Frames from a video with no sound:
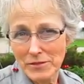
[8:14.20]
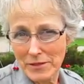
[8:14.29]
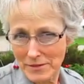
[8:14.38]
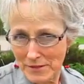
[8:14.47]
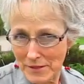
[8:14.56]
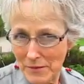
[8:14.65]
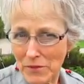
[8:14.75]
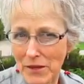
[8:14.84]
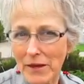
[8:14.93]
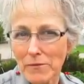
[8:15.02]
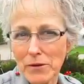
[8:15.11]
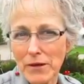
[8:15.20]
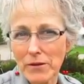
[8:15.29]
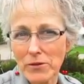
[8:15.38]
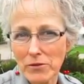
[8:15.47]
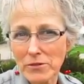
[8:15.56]
And something
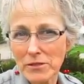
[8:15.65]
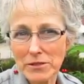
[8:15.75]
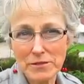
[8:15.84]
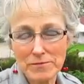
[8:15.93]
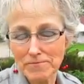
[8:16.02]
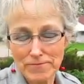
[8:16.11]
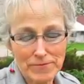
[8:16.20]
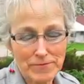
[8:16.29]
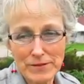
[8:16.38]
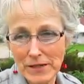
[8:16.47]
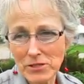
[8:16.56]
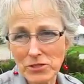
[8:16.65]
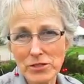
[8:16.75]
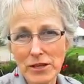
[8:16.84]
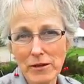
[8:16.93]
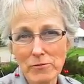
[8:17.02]
we noticed
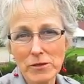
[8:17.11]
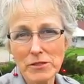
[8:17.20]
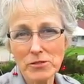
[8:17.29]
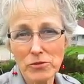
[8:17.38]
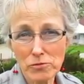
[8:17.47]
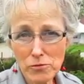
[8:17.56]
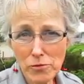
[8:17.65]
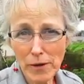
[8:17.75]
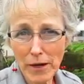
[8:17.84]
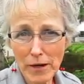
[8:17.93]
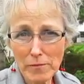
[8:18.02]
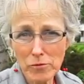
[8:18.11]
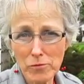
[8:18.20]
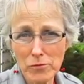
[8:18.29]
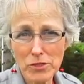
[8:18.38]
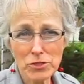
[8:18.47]
yesterday was the rhubarb,
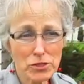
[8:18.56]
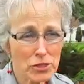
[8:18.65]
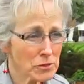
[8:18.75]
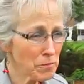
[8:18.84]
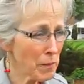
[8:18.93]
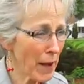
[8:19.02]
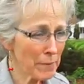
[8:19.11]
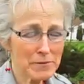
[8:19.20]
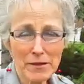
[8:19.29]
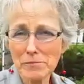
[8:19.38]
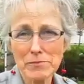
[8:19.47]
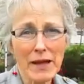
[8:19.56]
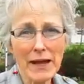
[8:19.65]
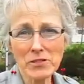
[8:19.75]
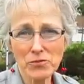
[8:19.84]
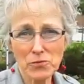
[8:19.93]
which just popped up
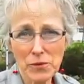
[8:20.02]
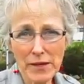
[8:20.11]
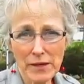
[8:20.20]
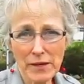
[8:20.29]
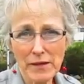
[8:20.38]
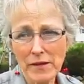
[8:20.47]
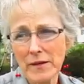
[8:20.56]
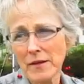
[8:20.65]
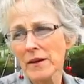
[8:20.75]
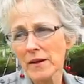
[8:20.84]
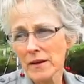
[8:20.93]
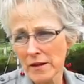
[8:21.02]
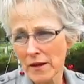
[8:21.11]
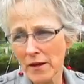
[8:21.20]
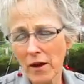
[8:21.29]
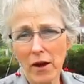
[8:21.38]
last week,
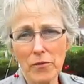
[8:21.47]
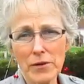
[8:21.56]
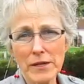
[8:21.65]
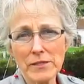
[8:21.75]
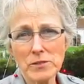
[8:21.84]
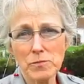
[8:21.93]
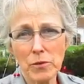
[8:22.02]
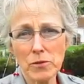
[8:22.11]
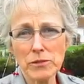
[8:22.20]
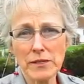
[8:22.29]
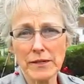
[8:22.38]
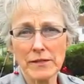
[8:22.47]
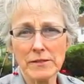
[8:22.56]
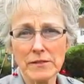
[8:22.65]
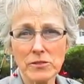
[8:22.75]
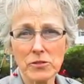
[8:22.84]
already is bolting.
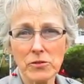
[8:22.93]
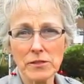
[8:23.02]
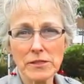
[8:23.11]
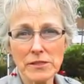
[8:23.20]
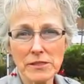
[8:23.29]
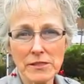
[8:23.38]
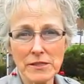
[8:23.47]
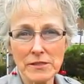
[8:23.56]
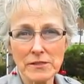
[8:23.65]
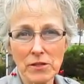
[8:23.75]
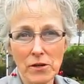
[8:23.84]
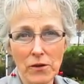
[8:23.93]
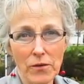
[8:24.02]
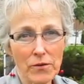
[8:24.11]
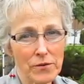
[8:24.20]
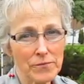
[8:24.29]
It's going to seed,
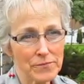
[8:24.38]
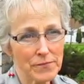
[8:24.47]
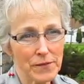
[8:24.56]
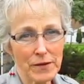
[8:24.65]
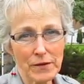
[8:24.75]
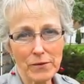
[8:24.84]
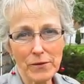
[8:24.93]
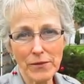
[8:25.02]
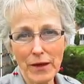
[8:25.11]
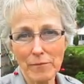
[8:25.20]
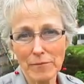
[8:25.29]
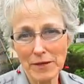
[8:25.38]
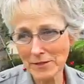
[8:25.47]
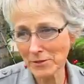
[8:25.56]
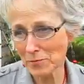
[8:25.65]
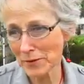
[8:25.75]
so... Let's go see what that means.